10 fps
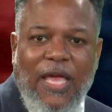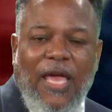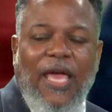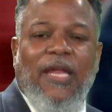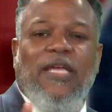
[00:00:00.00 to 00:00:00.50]

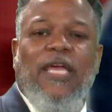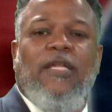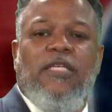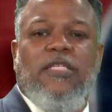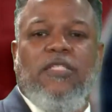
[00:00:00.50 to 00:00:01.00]
And again,
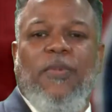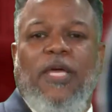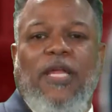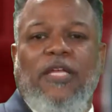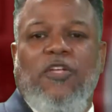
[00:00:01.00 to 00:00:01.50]
this has
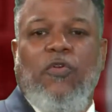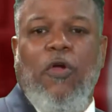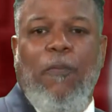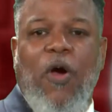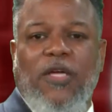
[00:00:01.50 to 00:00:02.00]
been
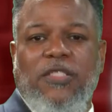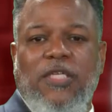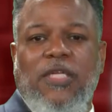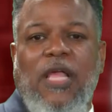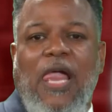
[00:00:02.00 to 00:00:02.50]
Antonio
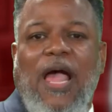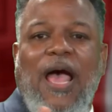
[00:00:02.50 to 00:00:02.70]
Parkinson.